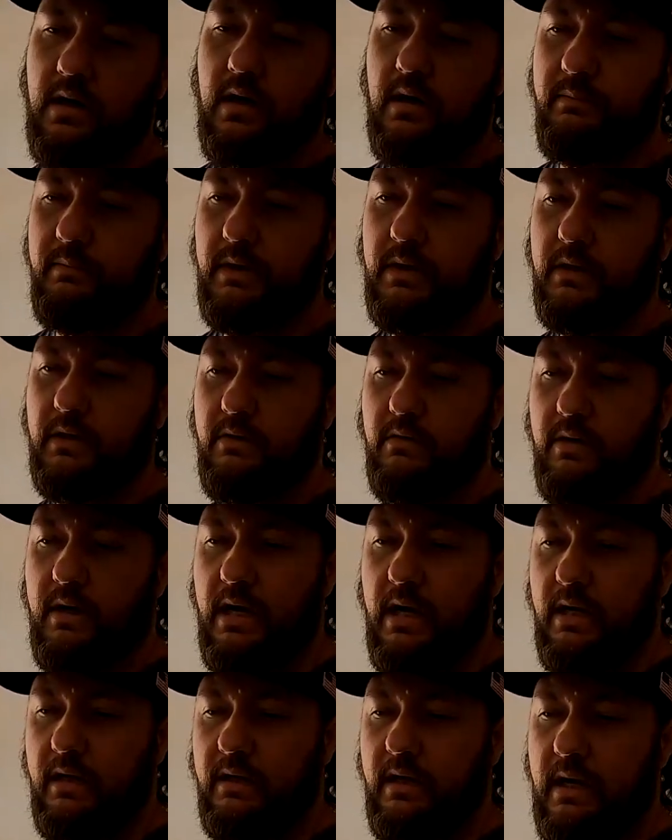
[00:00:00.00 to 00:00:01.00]
I'm going to go
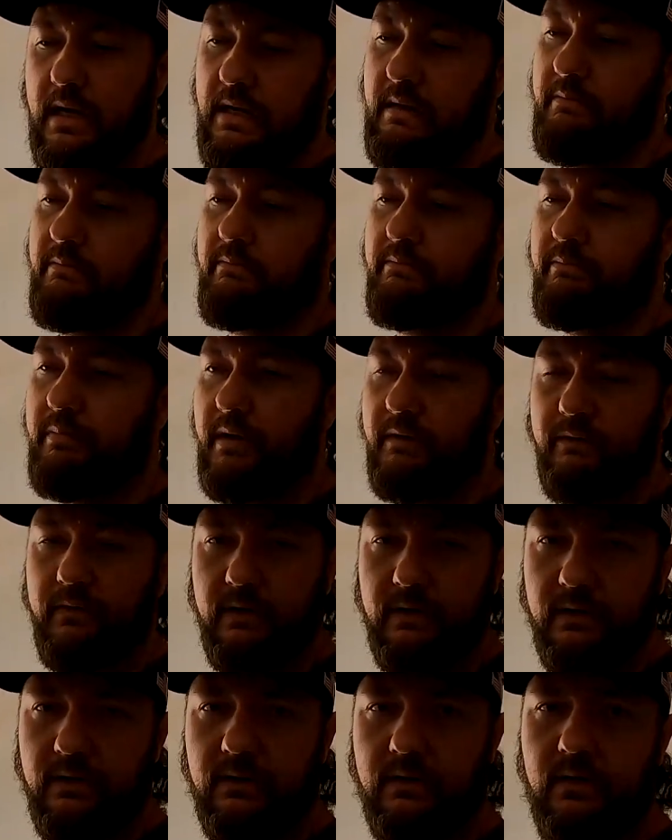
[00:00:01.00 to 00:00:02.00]
ahead and buff
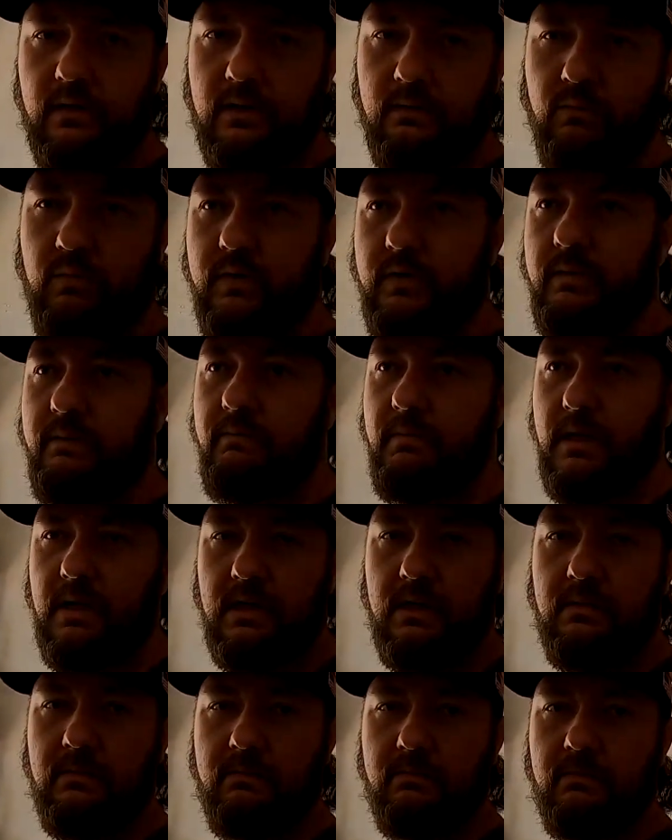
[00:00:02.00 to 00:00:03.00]
it with a
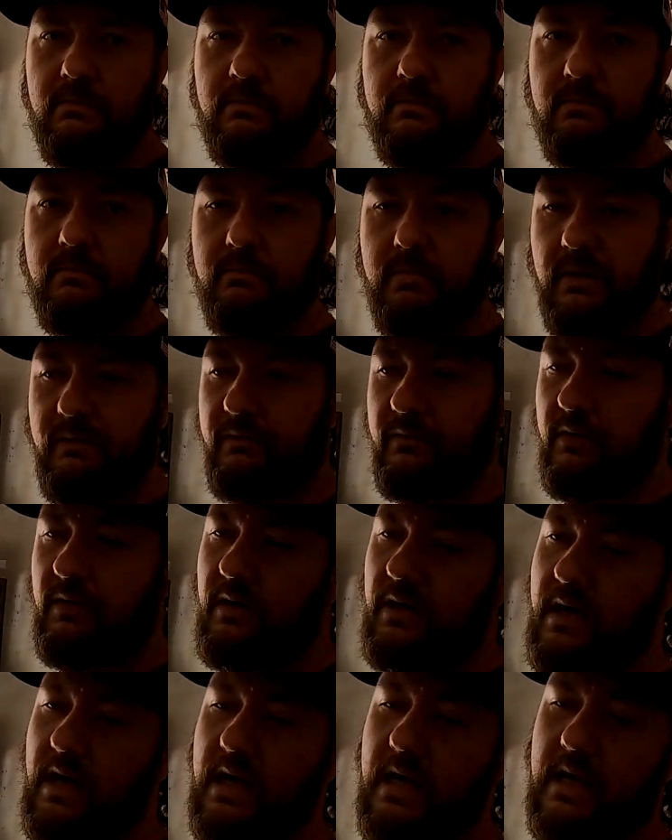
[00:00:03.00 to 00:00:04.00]
medium
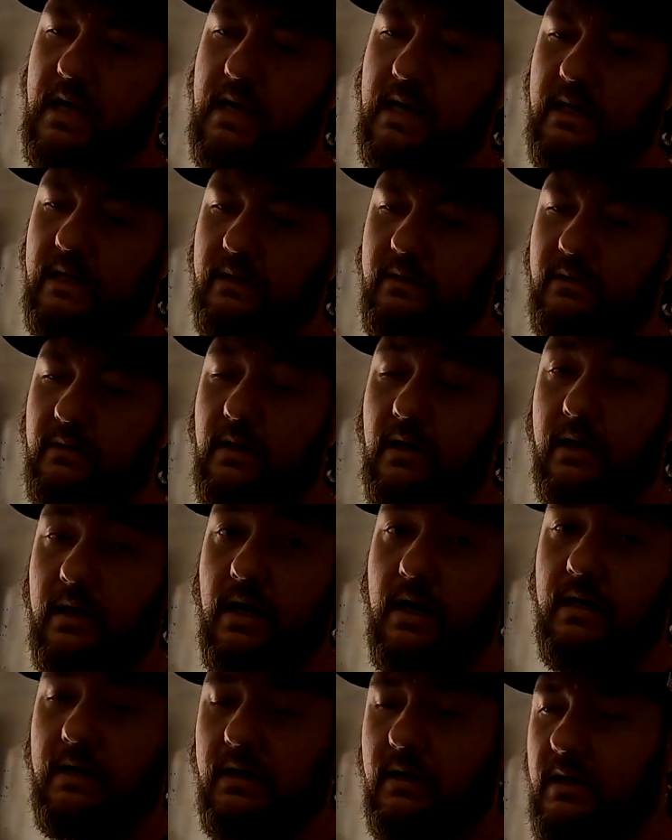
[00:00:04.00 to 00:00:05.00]
buffer and a
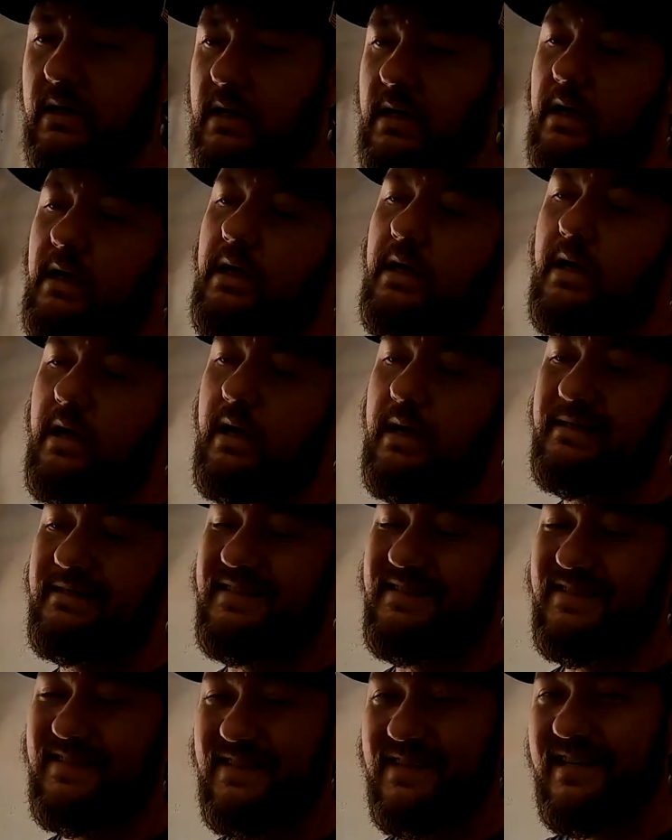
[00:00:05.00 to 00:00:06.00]
cut
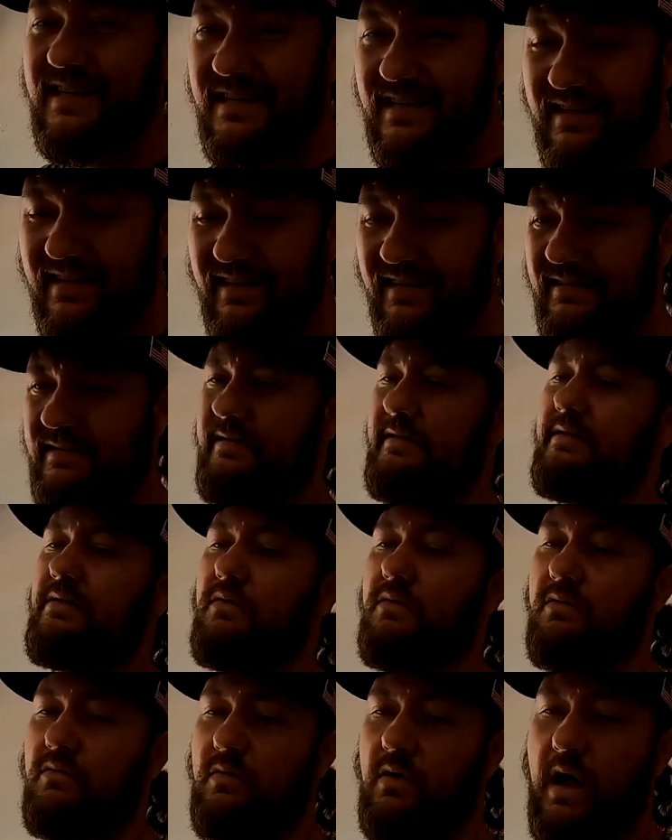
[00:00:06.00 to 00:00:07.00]
and see
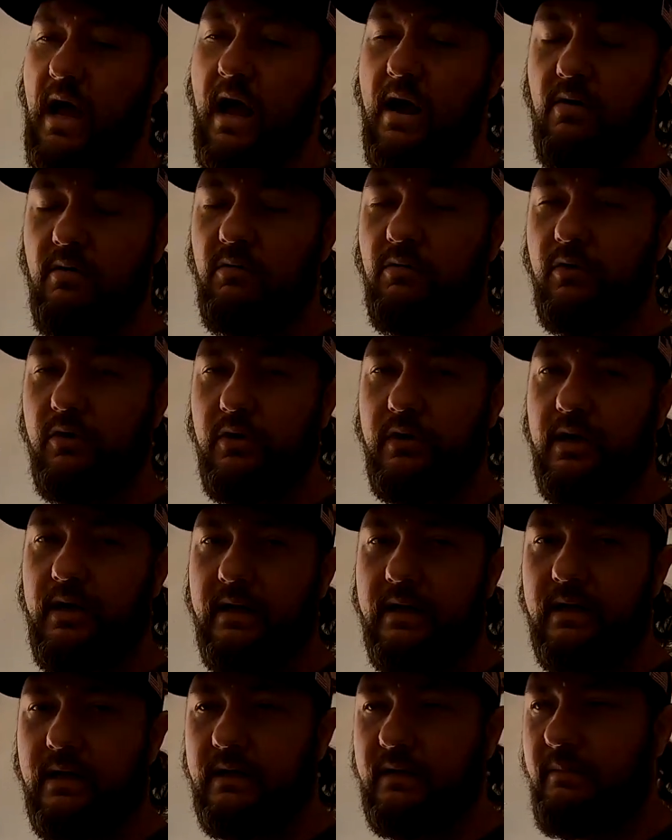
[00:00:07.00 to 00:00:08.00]
how good I
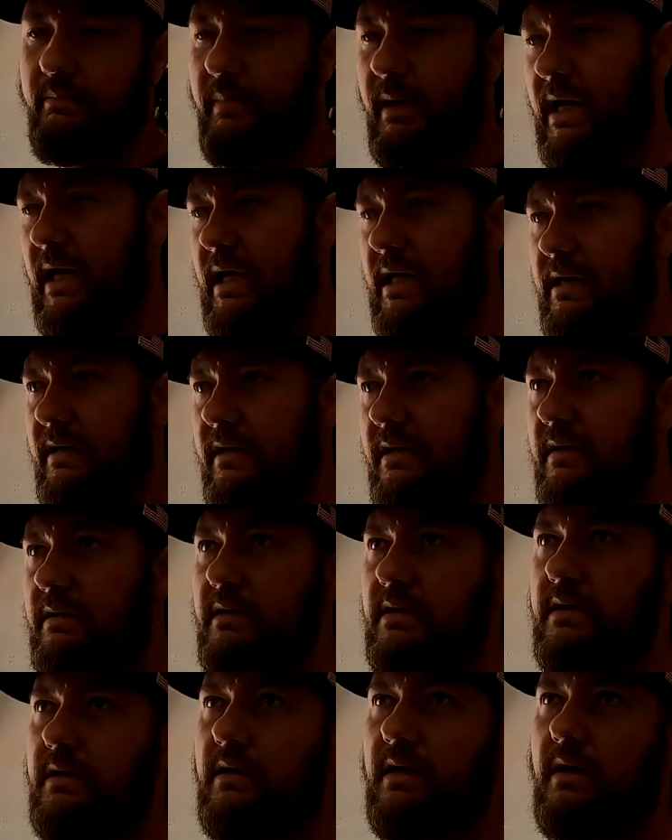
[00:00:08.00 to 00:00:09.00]
can get the paint.
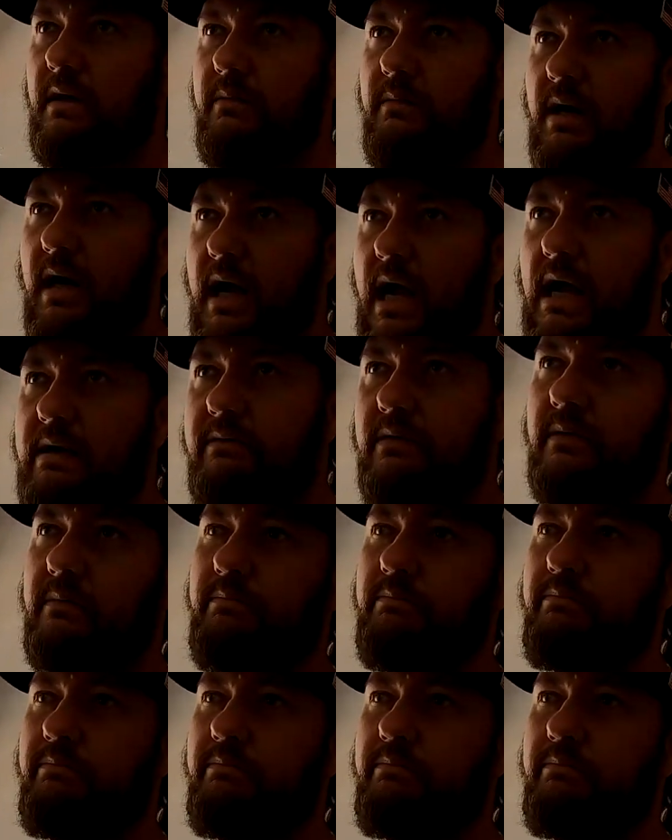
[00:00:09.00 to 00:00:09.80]
I have